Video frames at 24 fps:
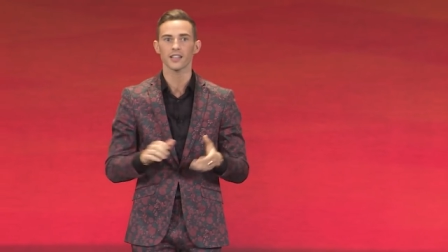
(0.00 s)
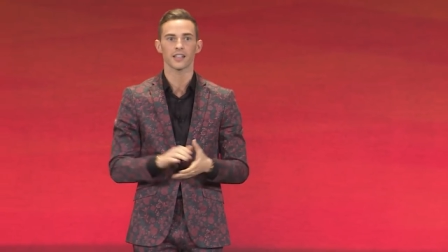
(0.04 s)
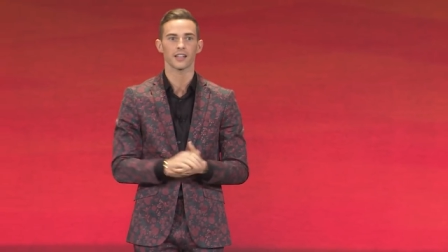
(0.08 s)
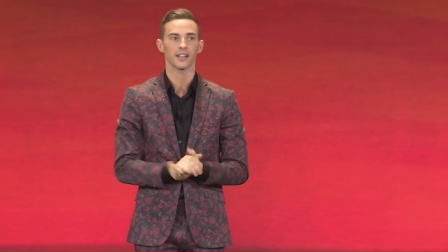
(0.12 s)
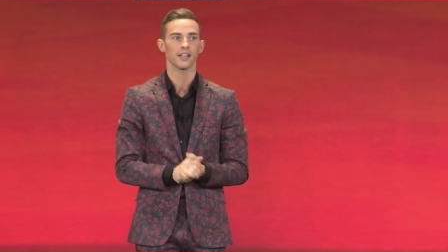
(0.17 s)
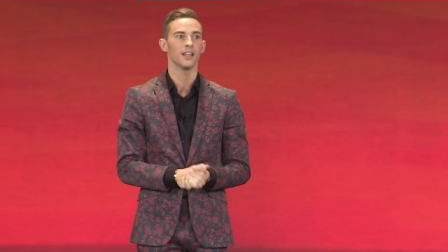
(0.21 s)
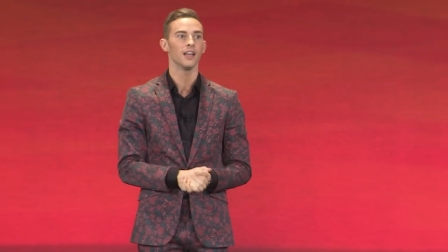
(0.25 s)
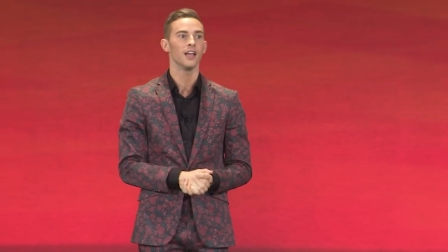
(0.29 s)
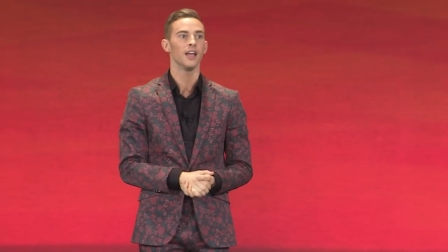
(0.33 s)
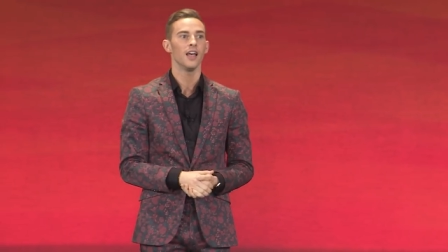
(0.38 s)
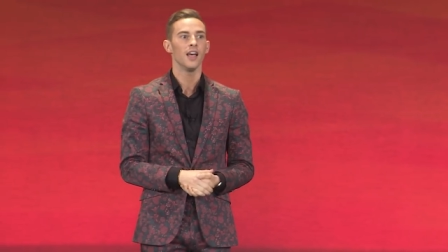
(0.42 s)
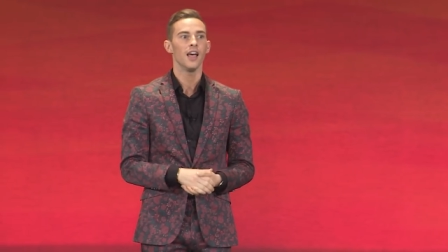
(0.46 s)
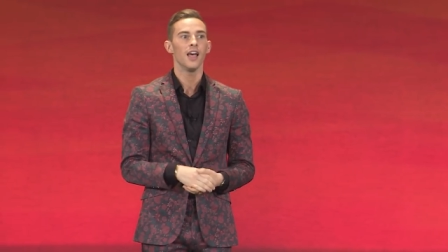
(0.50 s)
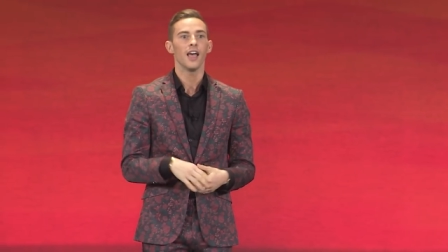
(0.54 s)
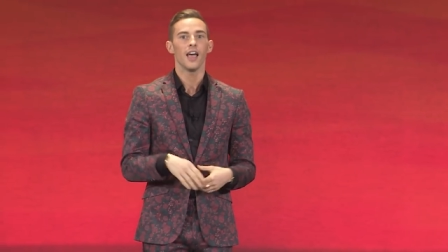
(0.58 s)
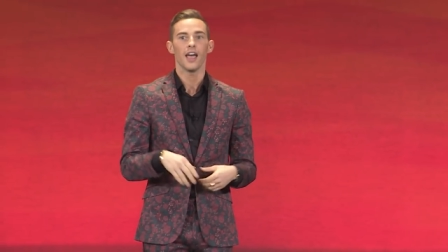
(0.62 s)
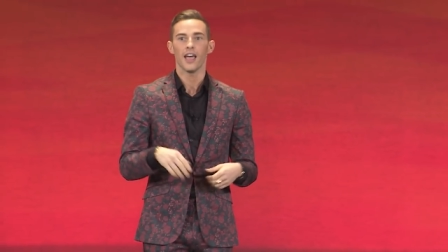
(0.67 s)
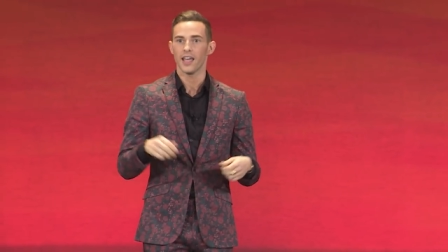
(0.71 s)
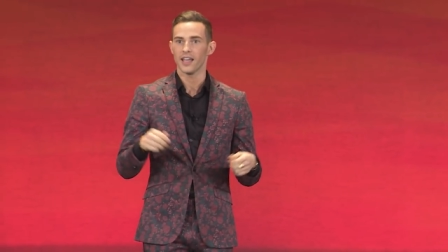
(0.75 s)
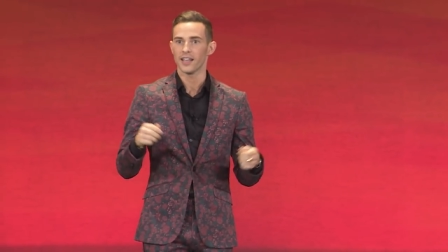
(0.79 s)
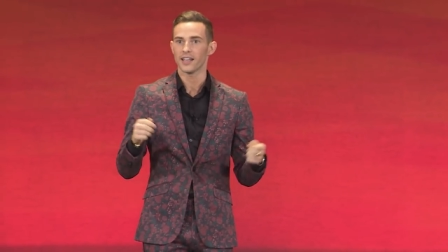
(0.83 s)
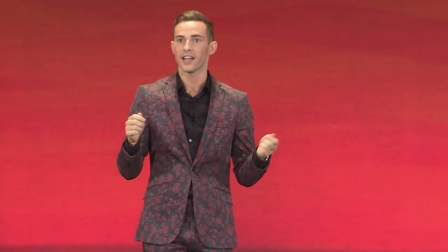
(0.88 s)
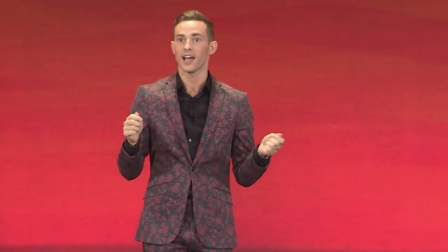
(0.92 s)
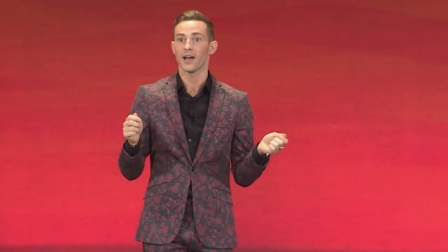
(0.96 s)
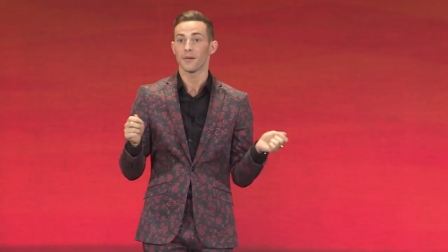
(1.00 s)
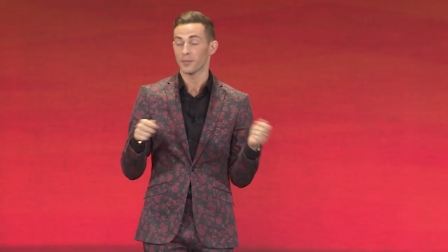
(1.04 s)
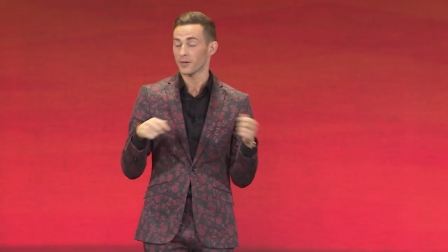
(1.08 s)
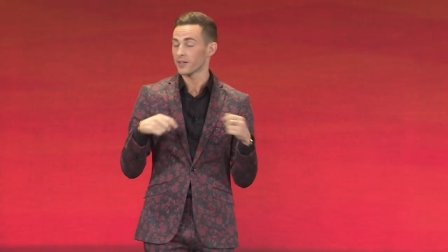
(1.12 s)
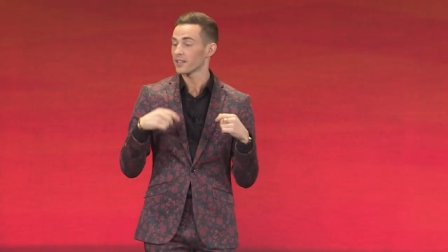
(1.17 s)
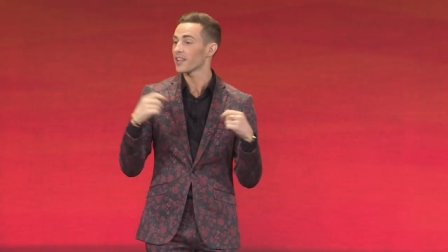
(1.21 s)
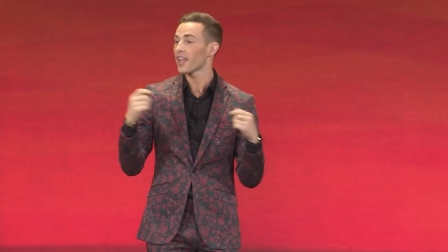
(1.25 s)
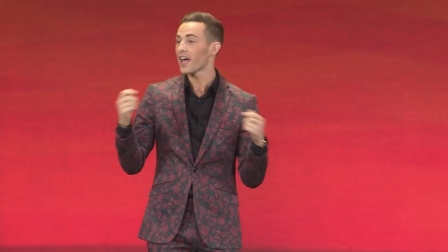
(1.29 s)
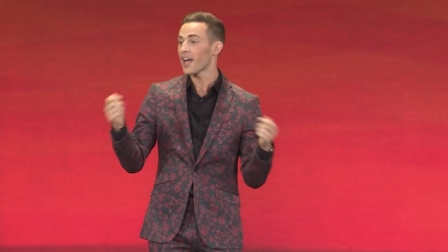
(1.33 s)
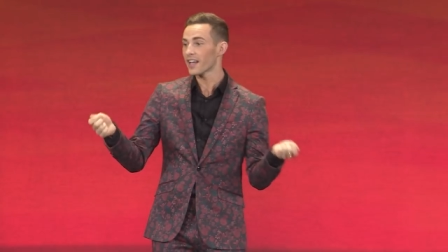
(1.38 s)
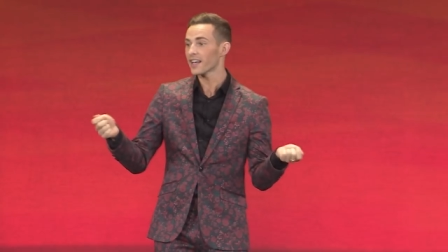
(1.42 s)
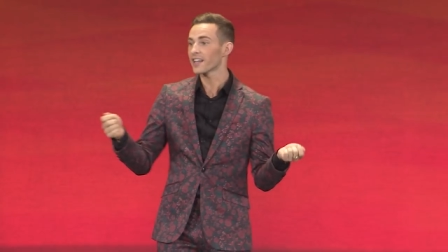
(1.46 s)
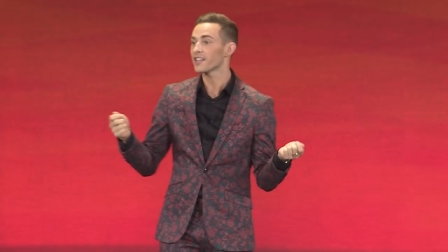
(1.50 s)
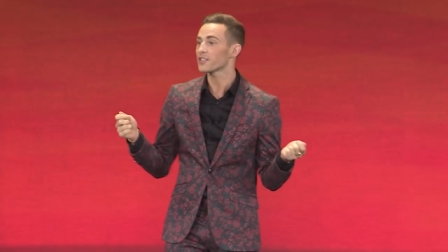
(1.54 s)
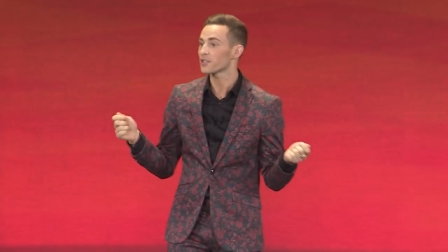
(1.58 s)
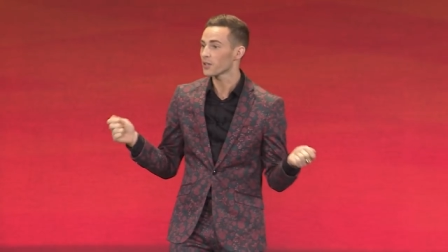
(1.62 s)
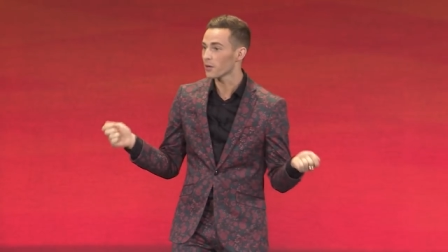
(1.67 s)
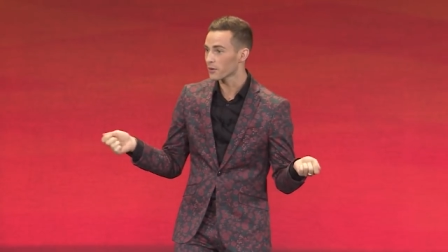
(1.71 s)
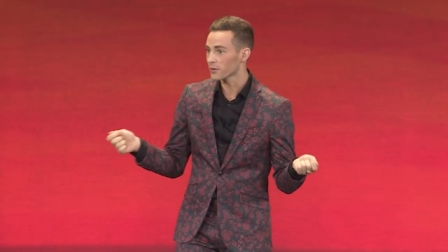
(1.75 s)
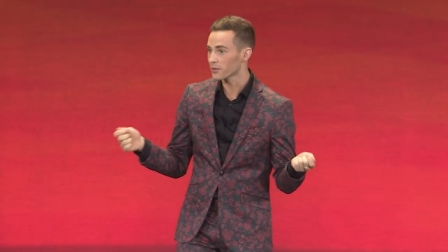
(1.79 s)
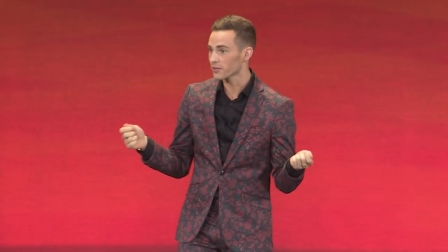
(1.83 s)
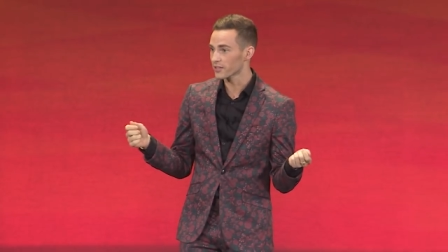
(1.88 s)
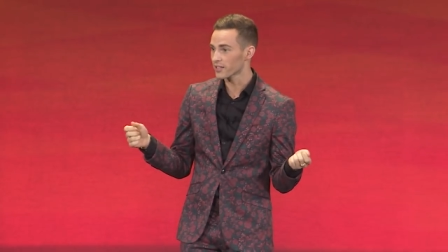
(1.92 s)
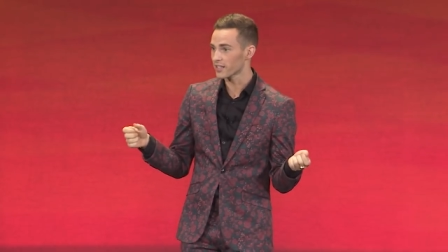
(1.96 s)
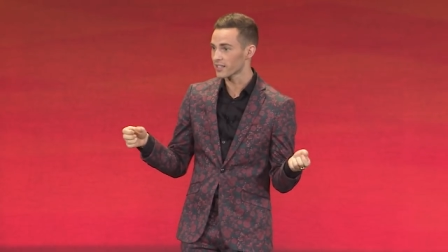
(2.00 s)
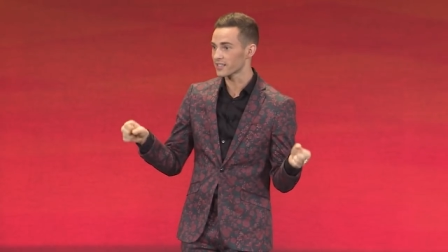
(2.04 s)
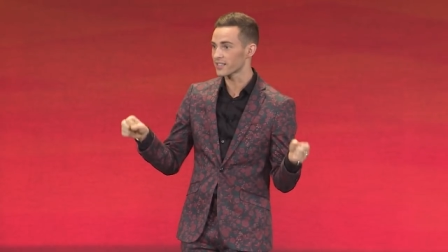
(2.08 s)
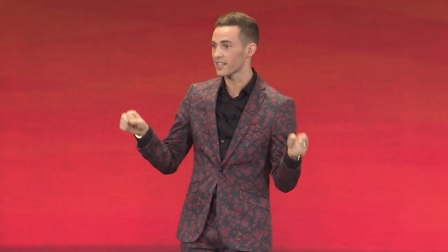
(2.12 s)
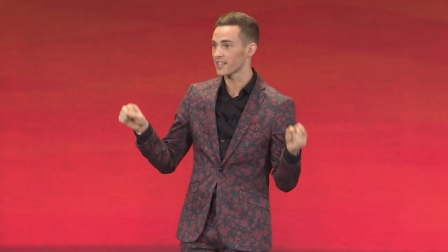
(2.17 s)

And, and I'm glad I told her this.